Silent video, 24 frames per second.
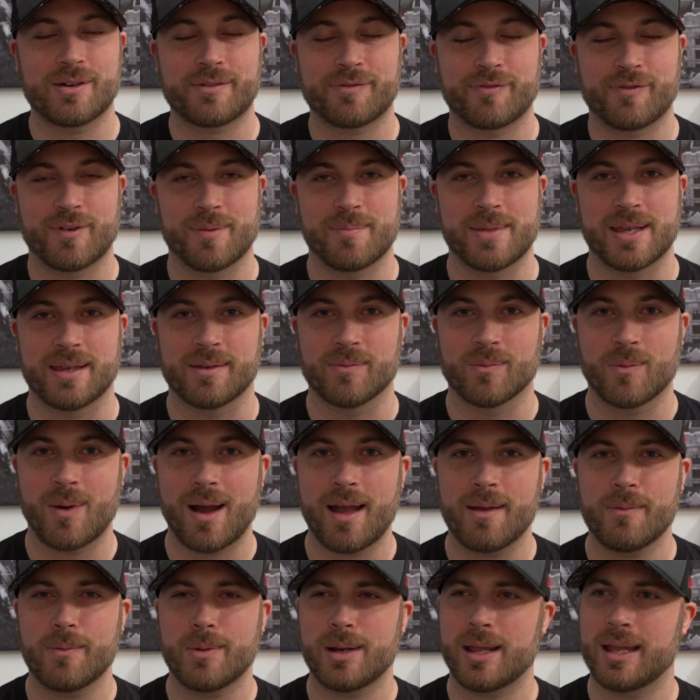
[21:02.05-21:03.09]
for me. Why
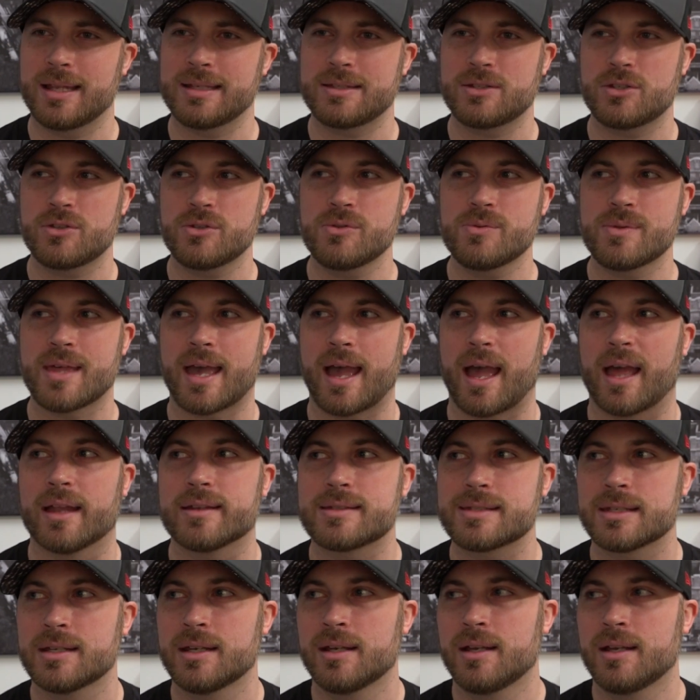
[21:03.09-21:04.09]
would I do that?